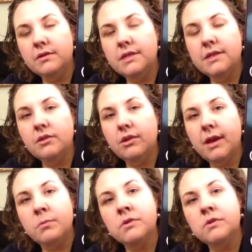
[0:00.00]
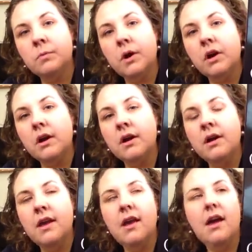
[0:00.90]
to Neil Gaiman's work.
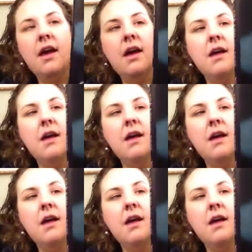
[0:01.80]
But